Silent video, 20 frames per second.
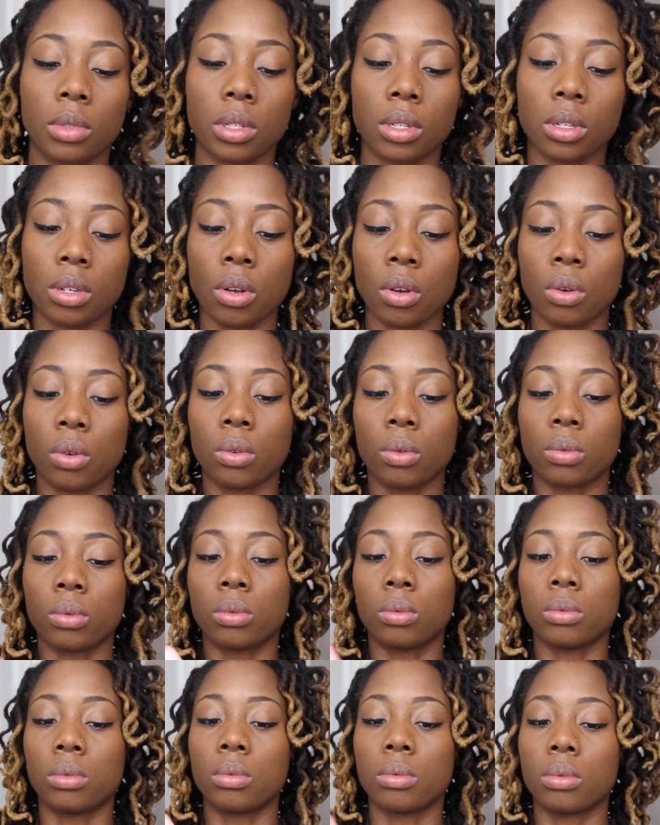
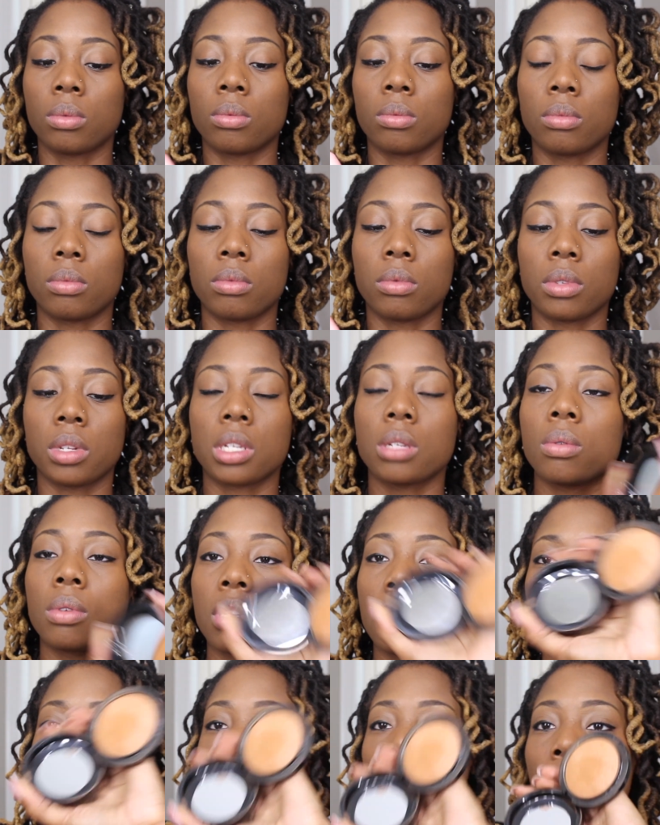So this
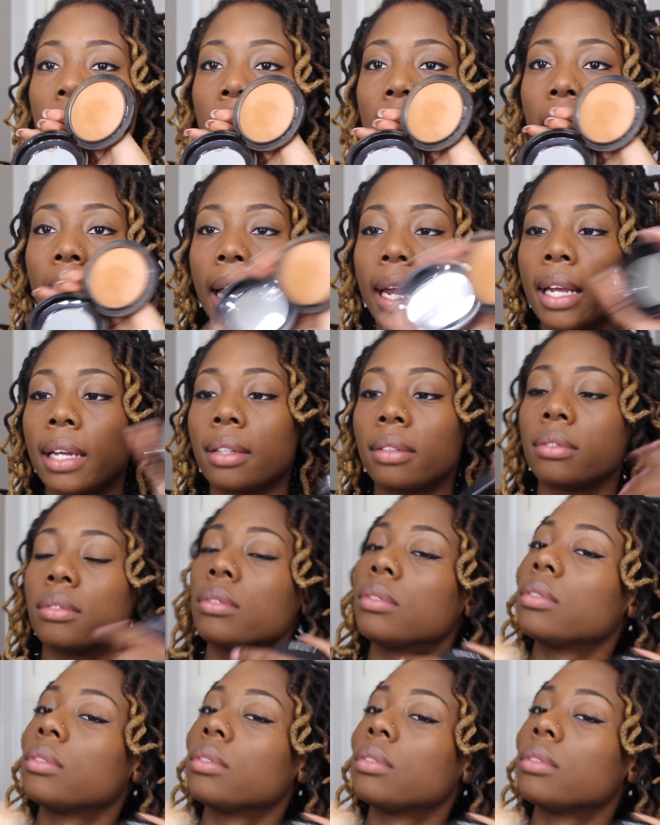one is very light.